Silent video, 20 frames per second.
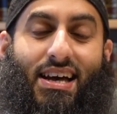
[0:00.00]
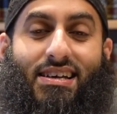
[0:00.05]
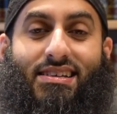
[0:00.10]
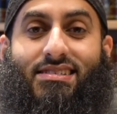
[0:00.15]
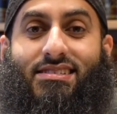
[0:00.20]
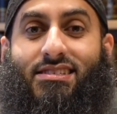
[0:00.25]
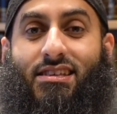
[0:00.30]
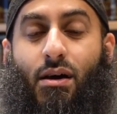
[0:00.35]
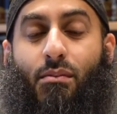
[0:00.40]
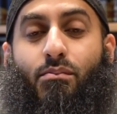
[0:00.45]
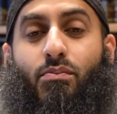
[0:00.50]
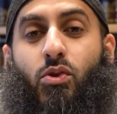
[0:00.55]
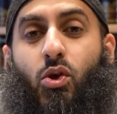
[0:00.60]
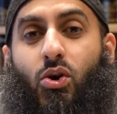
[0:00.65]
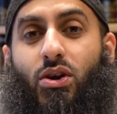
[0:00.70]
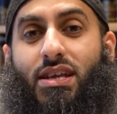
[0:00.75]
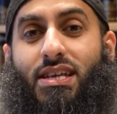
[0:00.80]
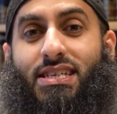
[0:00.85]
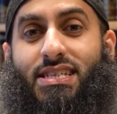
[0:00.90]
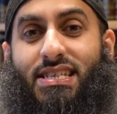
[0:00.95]
Some
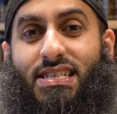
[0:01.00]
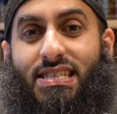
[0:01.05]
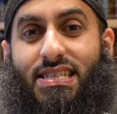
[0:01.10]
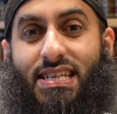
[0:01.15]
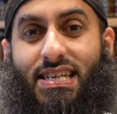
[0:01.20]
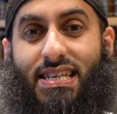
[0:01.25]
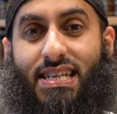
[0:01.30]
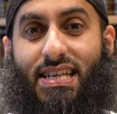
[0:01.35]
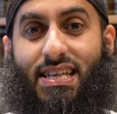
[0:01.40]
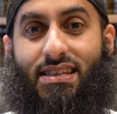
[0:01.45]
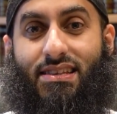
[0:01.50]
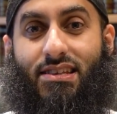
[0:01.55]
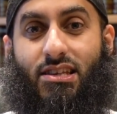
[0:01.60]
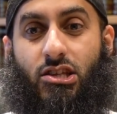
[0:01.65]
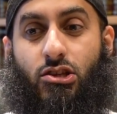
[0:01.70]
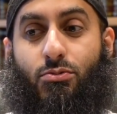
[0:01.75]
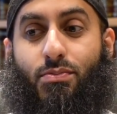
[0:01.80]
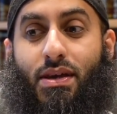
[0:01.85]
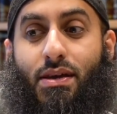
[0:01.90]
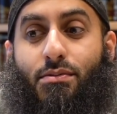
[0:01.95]
knowledge is needed
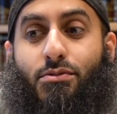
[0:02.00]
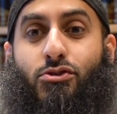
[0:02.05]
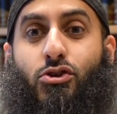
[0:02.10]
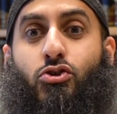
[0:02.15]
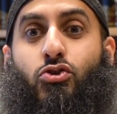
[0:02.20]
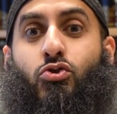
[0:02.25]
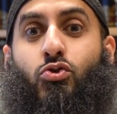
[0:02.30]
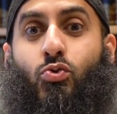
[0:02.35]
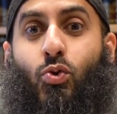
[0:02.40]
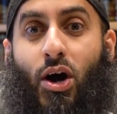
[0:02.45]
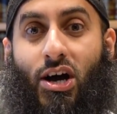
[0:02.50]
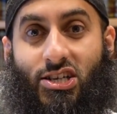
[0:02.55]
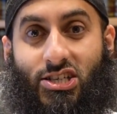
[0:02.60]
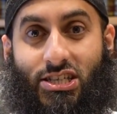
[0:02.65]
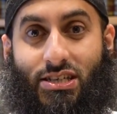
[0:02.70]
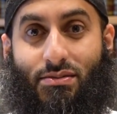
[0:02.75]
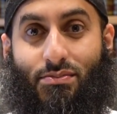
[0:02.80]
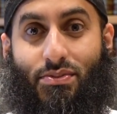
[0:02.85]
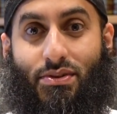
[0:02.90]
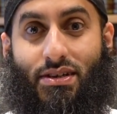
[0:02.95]
to be able to do
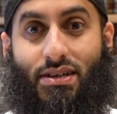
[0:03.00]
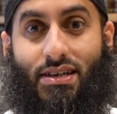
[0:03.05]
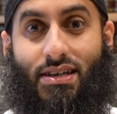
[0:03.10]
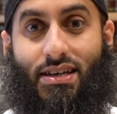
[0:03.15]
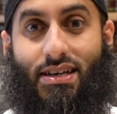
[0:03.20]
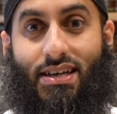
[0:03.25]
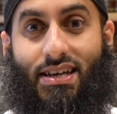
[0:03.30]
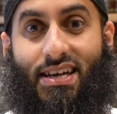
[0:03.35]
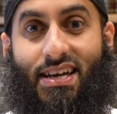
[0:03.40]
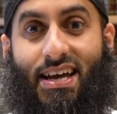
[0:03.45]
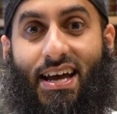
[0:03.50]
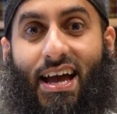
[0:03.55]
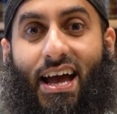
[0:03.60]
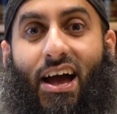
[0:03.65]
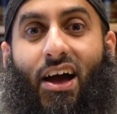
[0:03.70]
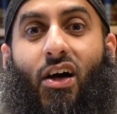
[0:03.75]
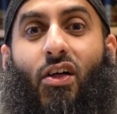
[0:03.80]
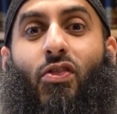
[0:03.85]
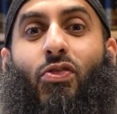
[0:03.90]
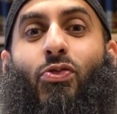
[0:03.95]
worship.
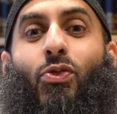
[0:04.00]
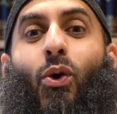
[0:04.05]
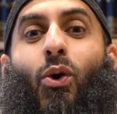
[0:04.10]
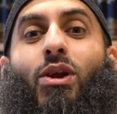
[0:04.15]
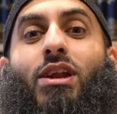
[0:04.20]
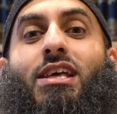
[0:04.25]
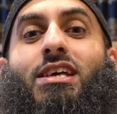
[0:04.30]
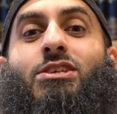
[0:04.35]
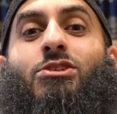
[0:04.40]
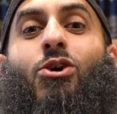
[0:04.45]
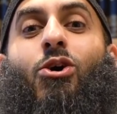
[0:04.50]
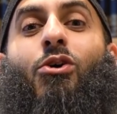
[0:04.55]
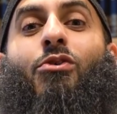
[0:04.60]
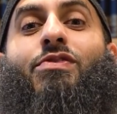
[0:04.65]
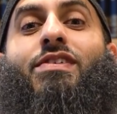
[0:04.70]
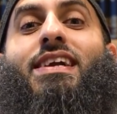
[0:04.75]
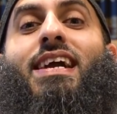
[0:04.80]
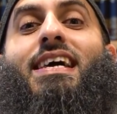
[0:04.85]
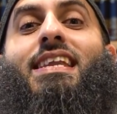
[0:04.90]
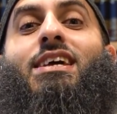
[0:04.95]
Knowledge
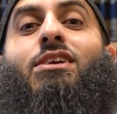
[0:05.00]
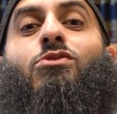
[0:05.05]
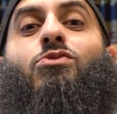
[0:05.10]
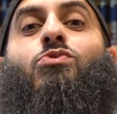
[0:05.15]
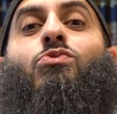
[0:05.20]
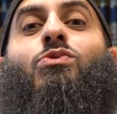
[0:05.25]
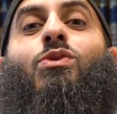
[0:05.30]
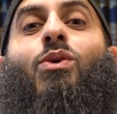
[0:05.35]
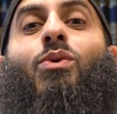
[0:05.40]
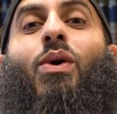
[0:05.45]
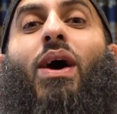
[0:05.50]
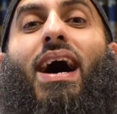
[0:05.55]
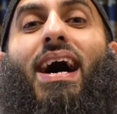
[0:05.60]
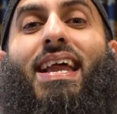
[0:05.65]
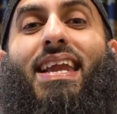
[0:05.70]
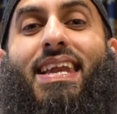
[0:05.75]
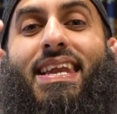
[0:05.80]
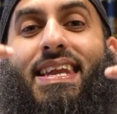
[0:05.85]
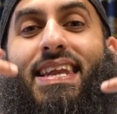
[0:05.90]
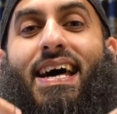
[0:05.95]
of getting to know
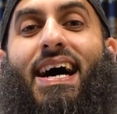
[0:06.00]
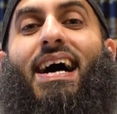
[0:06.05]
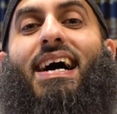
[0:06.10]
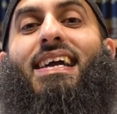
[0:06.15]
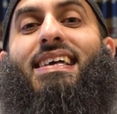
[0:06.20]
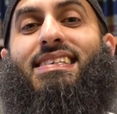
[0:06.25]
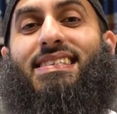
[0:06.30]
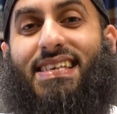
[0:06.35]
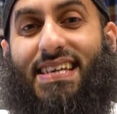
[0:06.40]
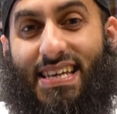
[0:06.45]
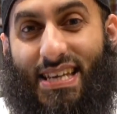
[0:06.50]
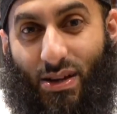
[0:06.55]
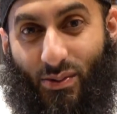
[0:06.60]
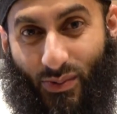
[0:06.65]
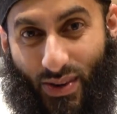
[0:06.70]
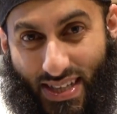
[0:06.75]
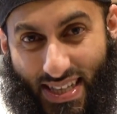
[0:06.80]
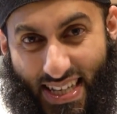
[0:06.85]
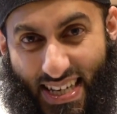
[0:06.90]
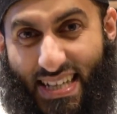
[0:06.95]
Allah is in and
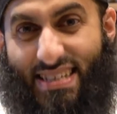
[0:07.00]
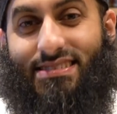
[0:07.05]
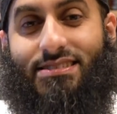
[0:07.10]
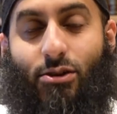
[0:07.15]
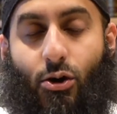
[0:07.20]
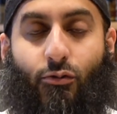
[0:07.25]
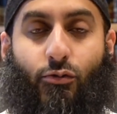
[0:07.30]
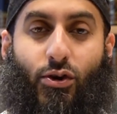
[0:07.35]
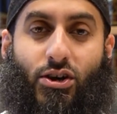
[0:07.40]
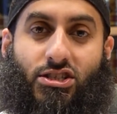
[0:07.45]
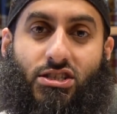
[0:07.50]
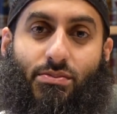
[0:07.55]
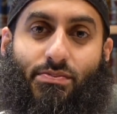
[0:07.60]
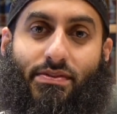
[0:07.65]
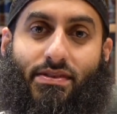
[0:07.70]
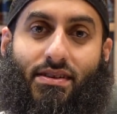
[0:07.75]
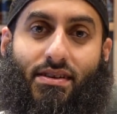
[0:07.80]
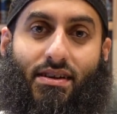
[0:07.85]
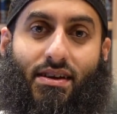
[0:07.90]
within itself worship.